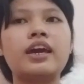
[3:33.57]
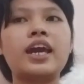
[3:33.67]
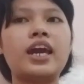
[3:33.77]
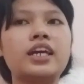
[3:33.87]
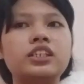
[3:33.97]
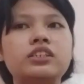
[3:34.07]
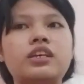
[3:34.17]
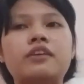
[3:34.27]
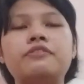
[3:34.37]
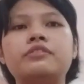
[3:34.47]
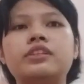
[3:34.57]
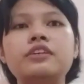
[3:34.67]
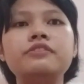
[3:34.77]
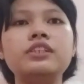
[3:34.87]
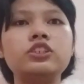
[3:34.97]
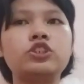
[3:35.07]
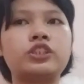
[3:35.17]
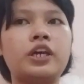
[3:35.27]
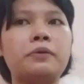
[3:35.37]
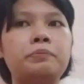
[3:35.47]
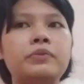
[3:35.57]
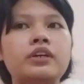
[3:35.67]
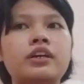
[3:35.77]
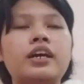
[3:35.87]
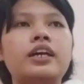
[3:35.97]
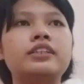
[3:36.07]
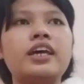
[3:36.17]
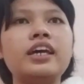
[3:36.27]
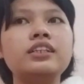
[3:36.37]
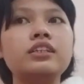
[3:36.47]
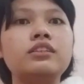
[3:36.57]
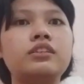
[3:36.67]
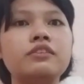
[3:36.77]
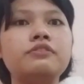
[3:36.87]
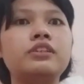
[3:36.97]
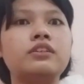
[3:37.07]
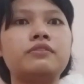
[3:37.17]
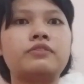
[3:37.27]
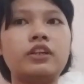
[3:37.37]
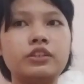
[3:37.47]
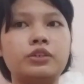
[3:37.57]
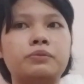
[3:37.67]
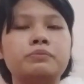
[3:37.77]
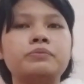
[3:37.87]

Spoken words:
any definite shape and any definite volume.